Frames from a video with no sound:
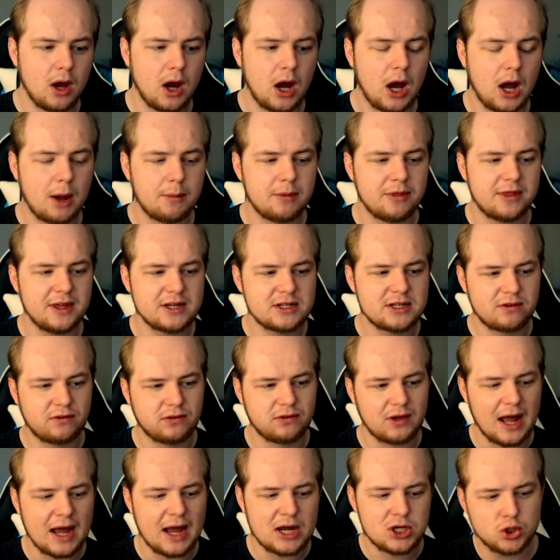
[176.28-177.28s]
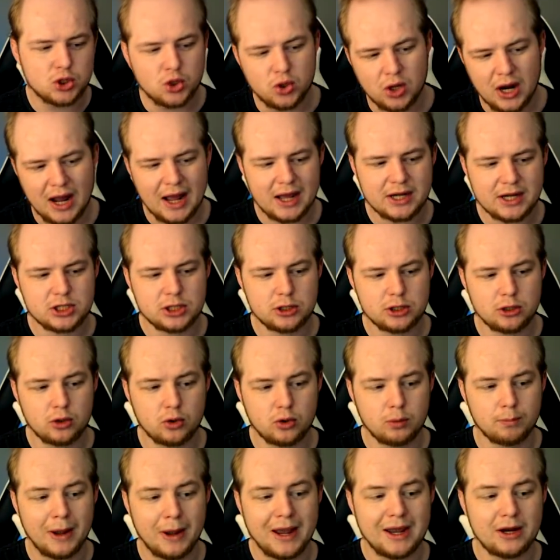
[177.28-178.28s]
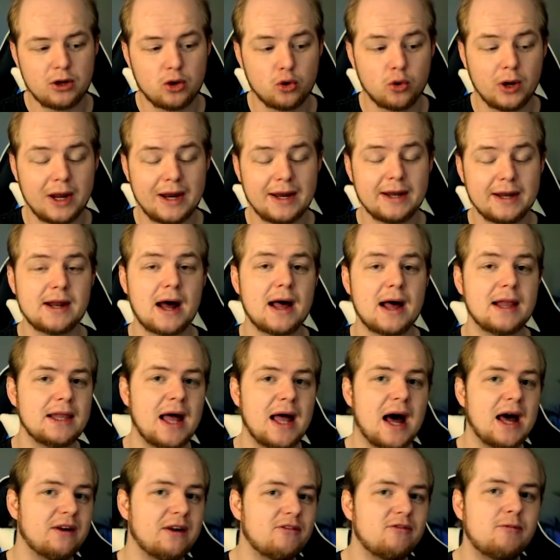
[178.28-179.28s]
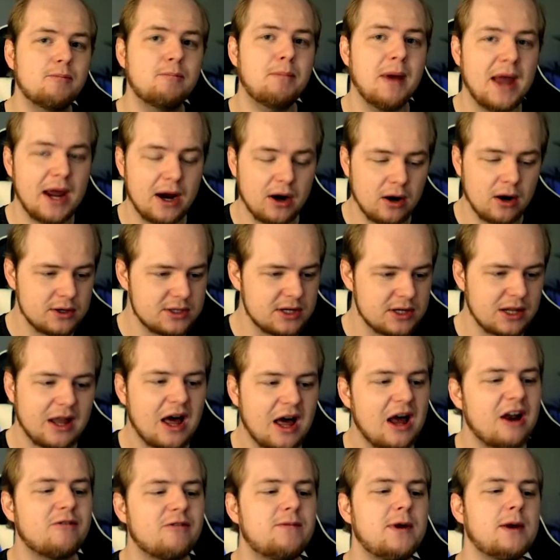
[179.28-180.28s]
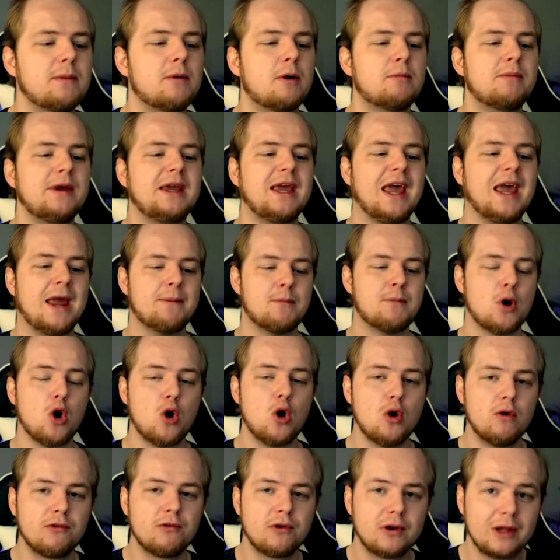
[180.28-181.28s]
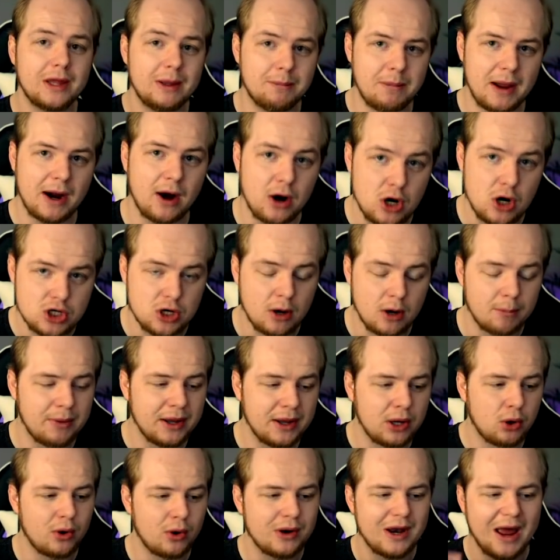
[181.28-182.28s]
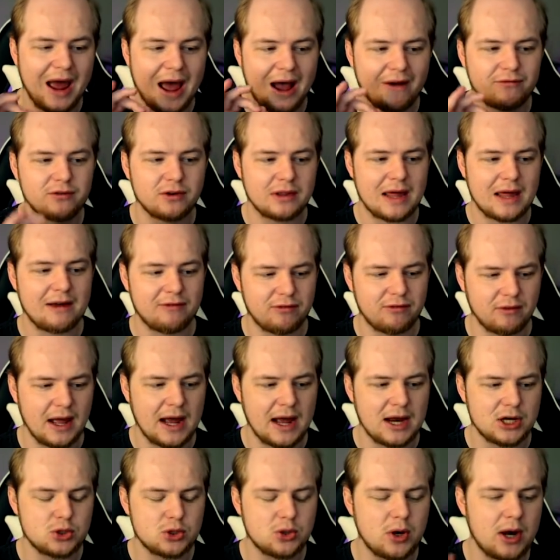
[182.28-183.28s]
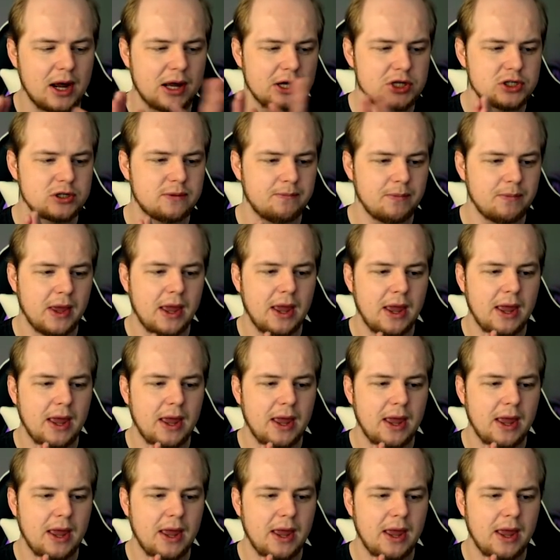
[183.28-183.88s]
Um, this flash crash made, created a lot of bears. A lot of people became overly bearish on Bitcoin after that flash crash.